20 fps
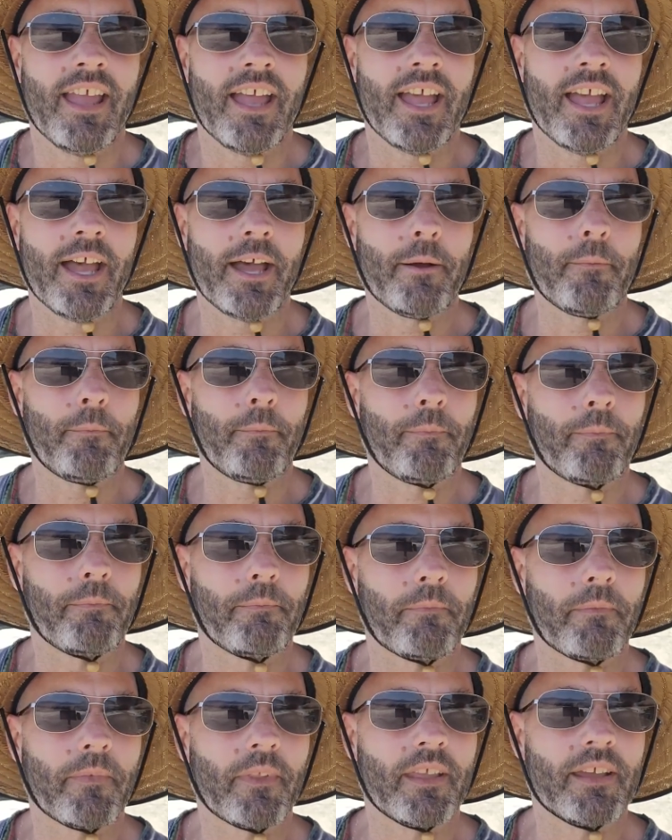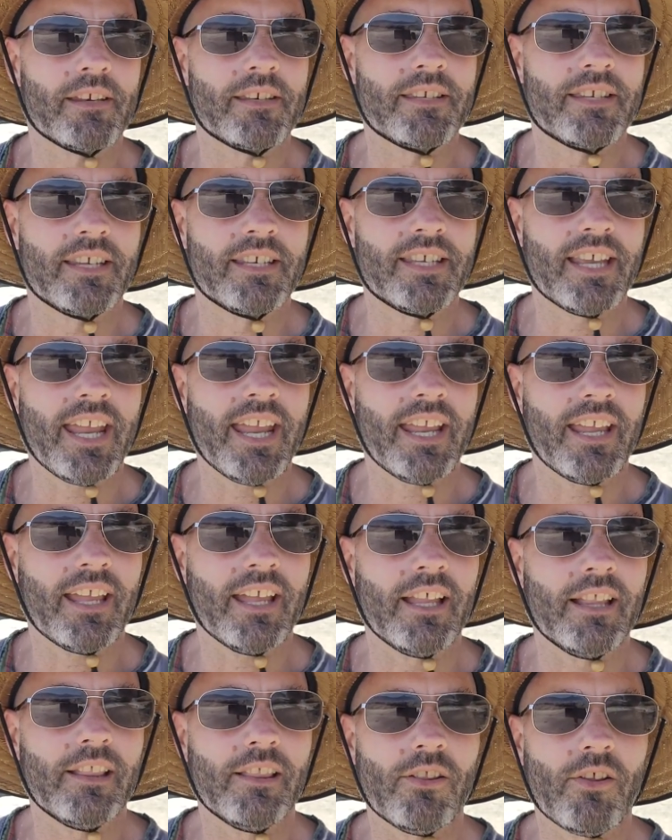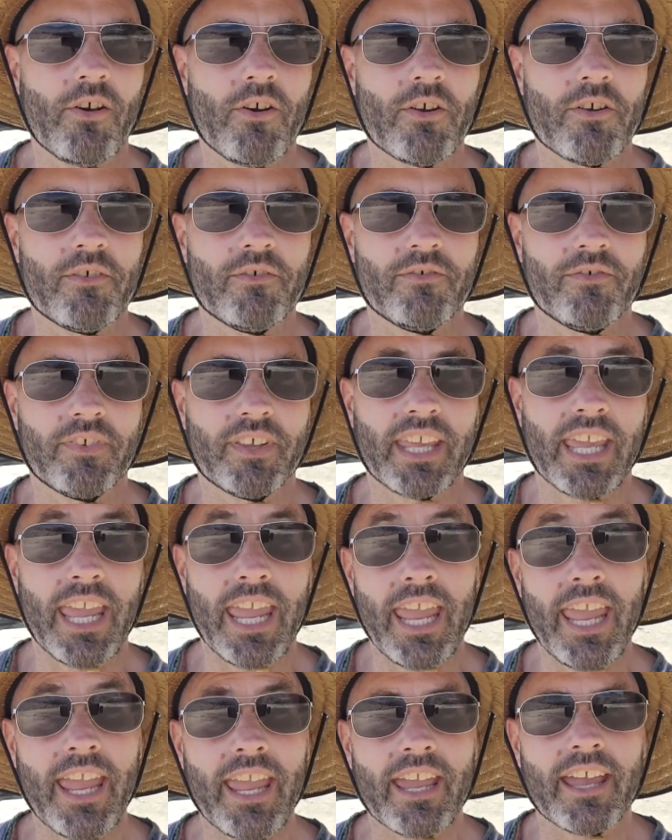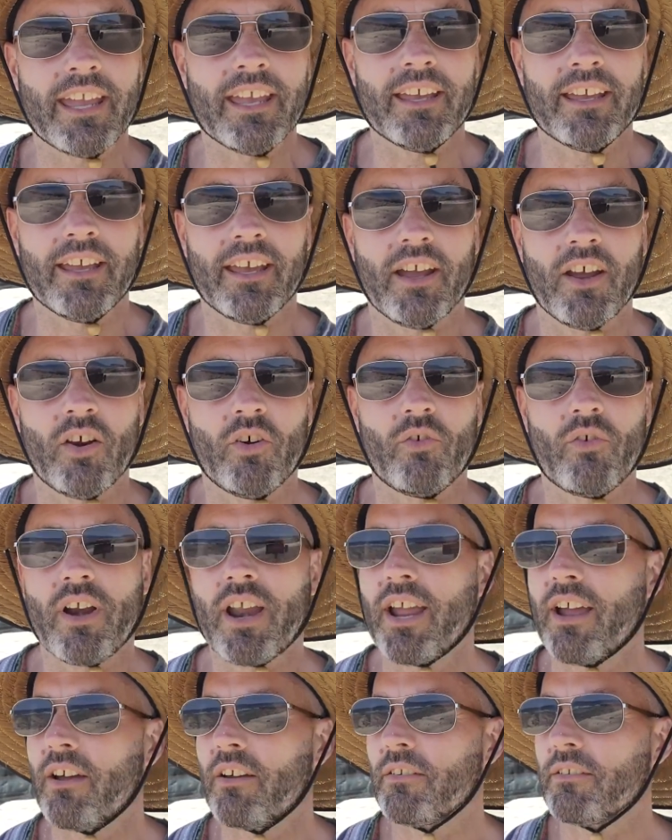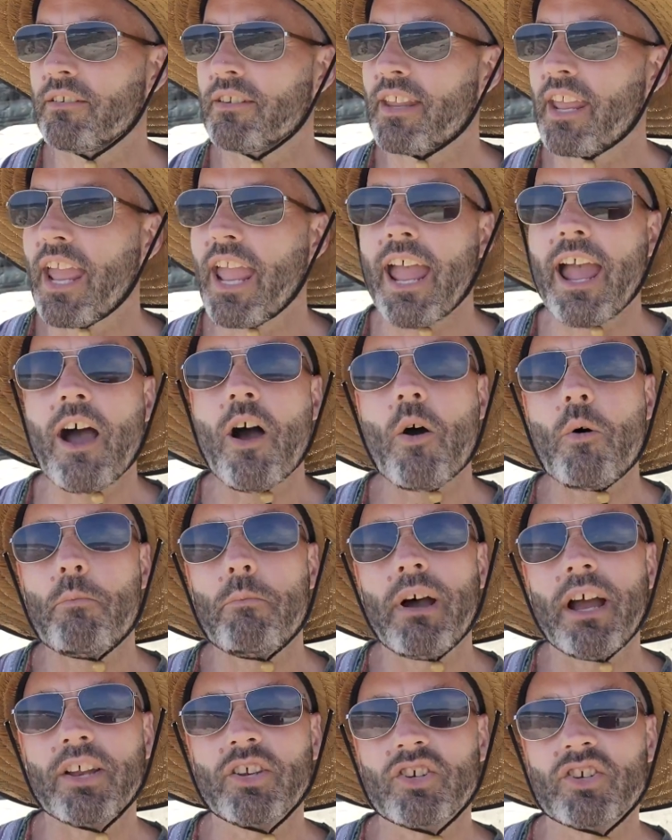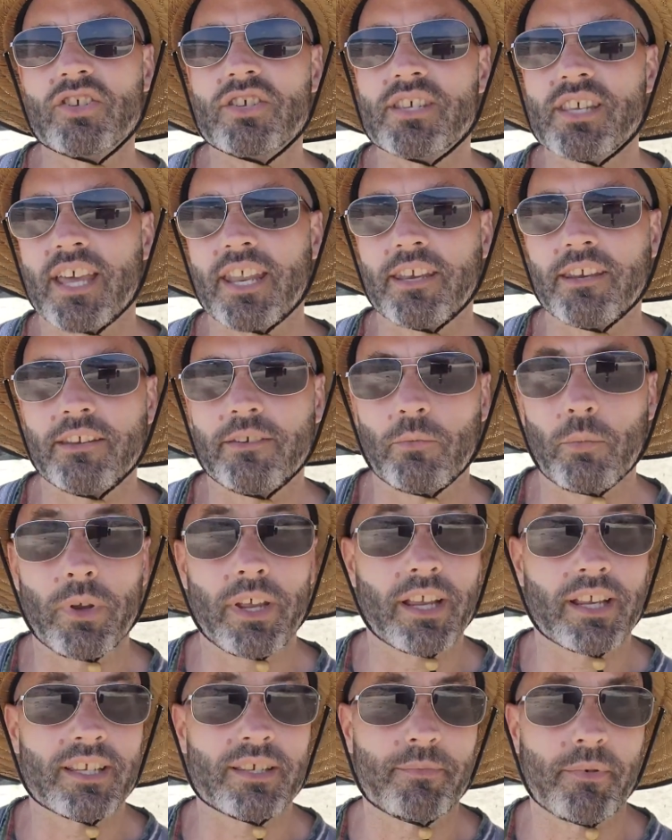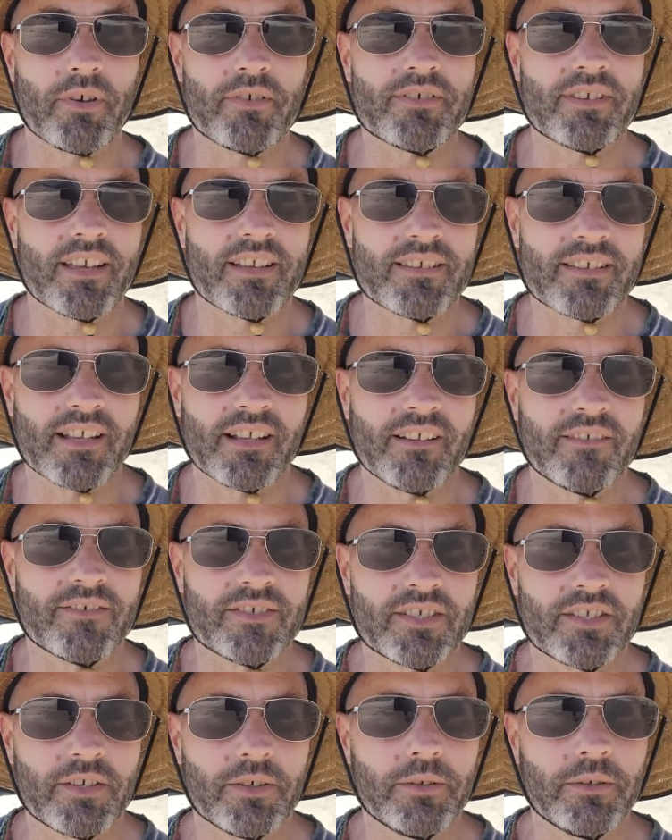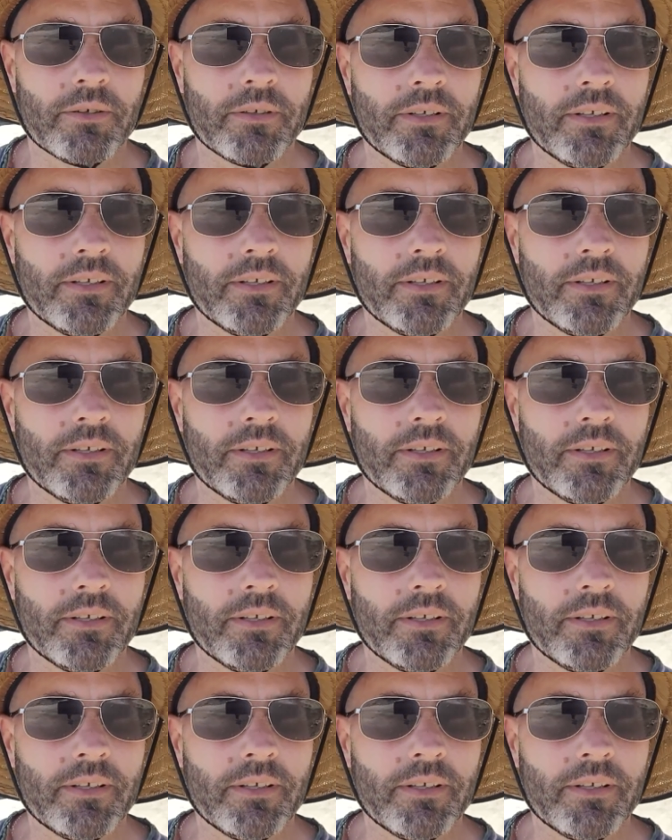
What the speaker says: to take a lot of care around how much sun we expose ourselves to.